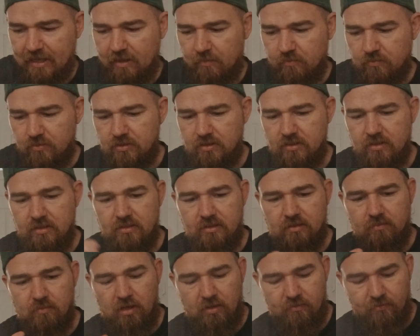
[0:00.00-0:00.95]

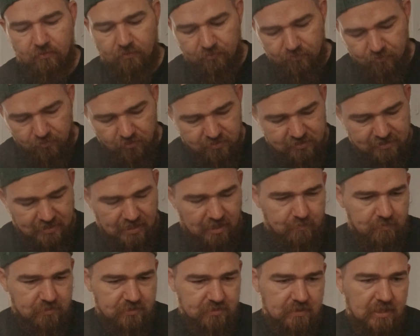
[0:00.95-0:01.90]
cameras and Micro Four Thirds
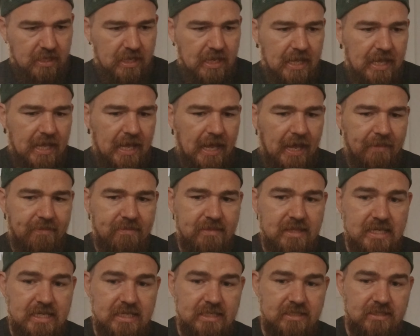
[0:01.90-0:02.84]
cameras, and
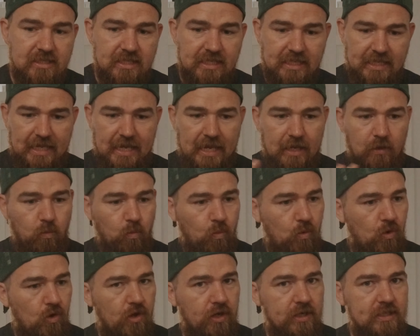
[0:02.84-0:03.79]
these can
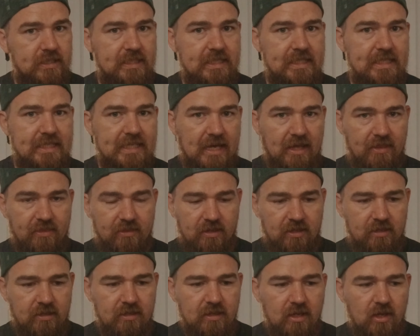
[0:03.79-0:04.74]
work
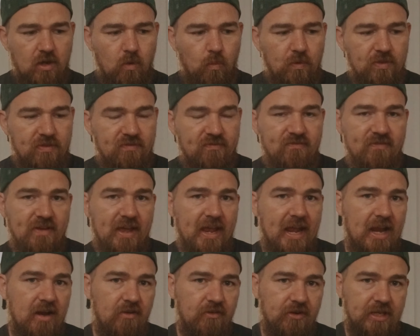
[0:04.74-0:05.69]
together with
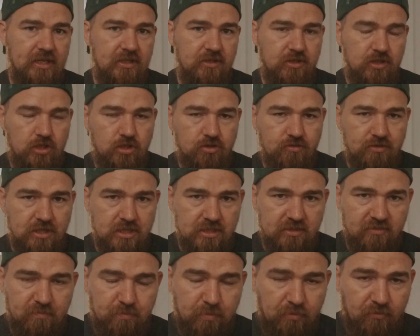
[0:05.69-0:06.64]
varying
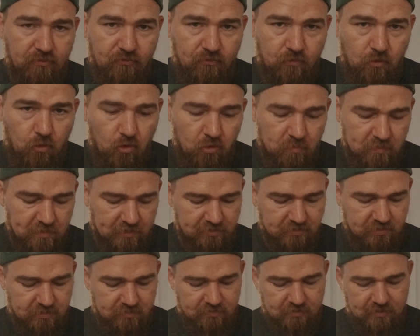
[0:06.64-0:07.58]
degrees of
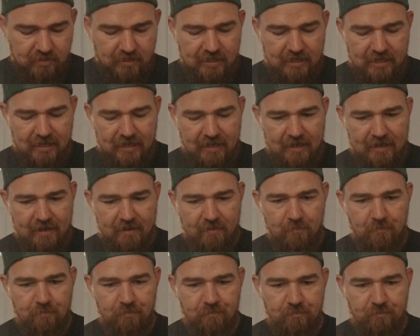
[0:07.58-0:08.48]
performance, so